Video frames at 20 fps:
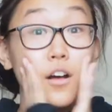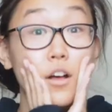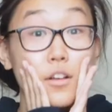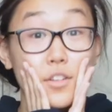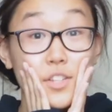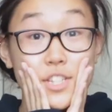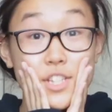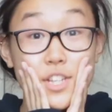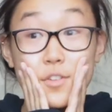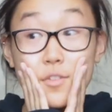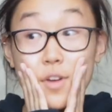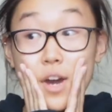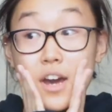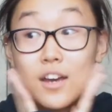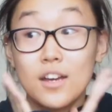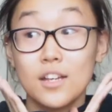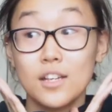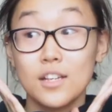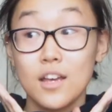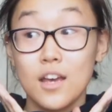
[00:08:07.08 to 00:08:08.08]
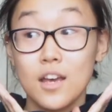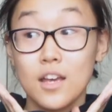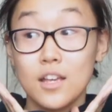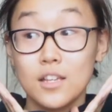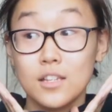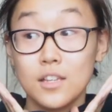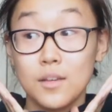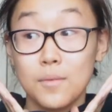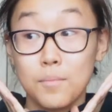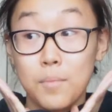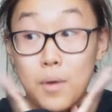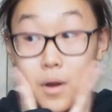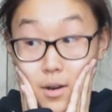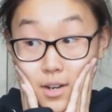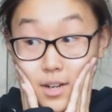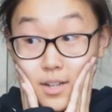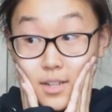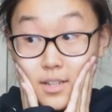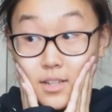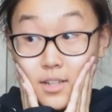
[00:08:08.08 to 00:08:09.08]
Also,
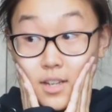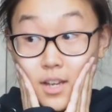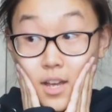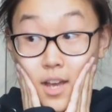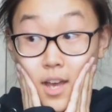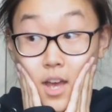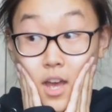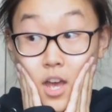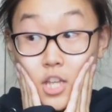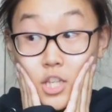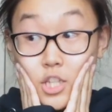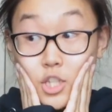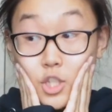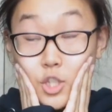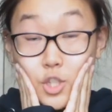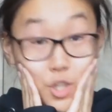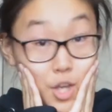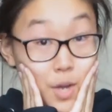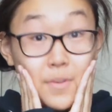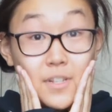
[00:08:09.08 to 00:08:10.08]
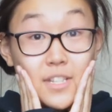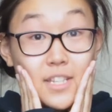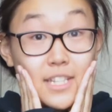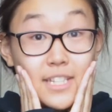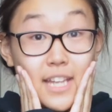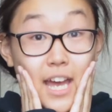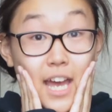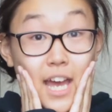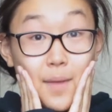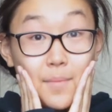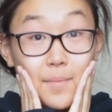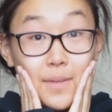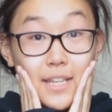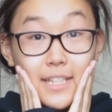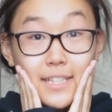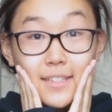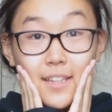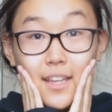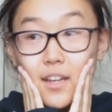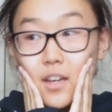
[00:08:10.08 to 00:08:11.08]
Park, so much of the time,
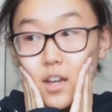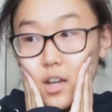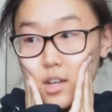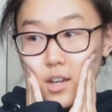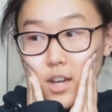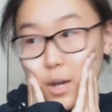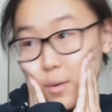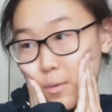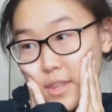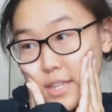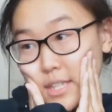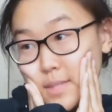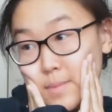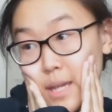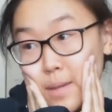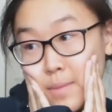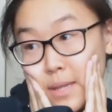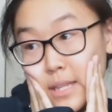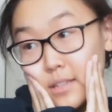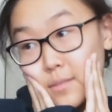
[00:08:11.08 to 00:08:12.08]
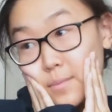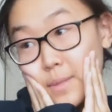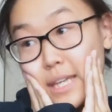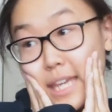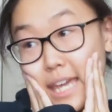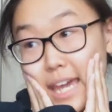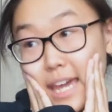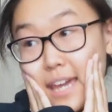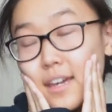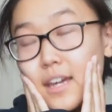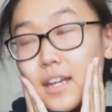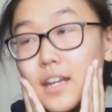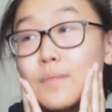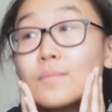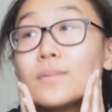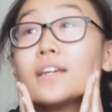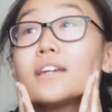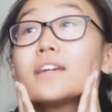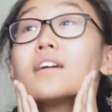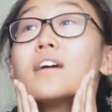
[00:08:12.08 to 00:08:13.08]
is like, oh, will this make me a little bit gay? And I'm
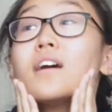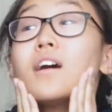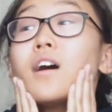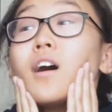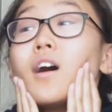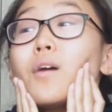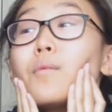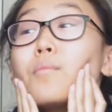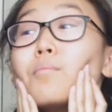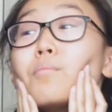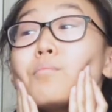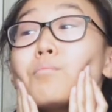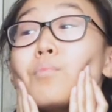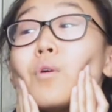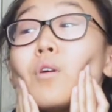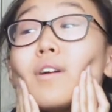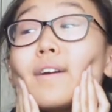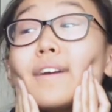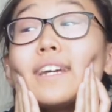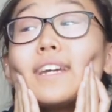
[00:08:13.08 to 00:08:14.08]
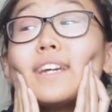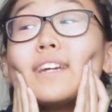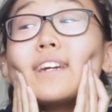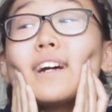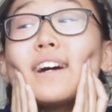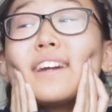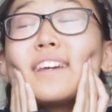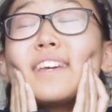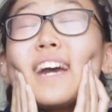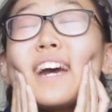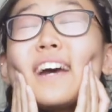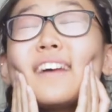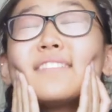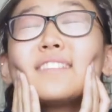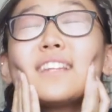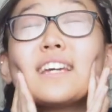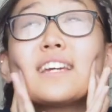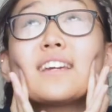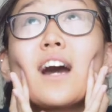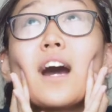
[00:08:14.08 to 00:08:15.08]
like, boy, again,
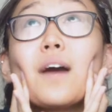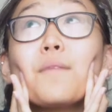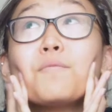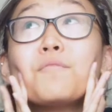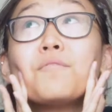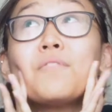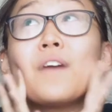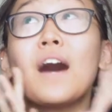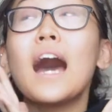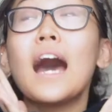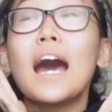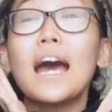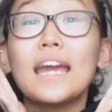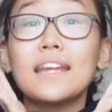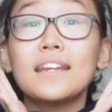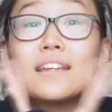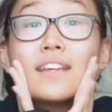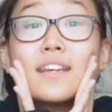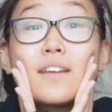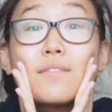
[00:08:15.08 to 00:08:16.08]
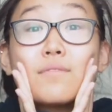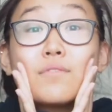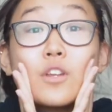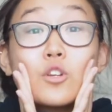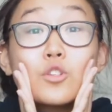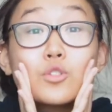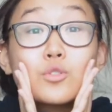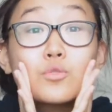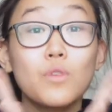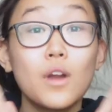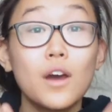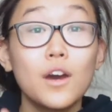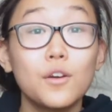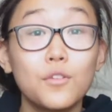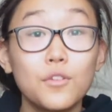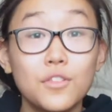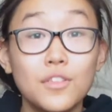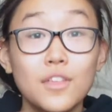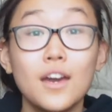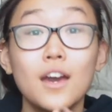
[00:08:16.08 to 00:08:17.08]
like, I'm fine if there's
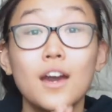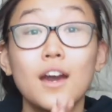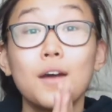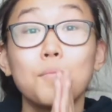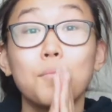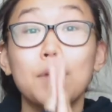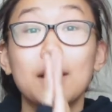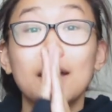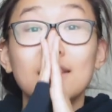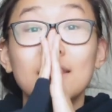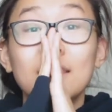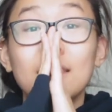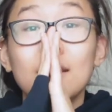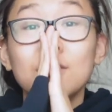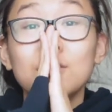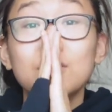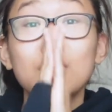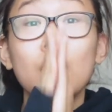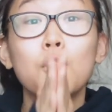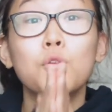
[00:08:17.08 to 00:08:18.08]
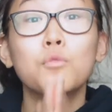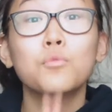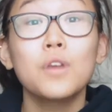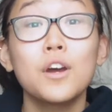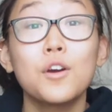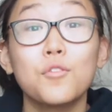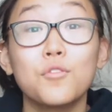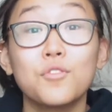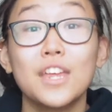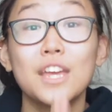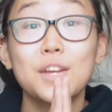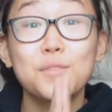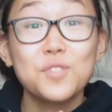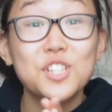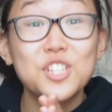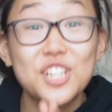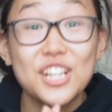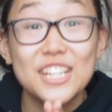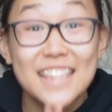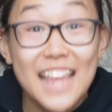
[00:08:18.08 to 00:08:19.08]
growth, but there's no growth. It
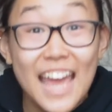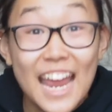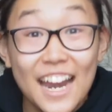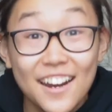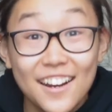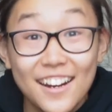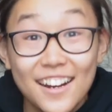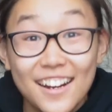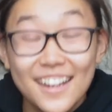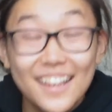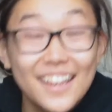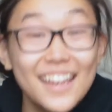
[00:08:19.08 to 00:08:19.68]
was just there.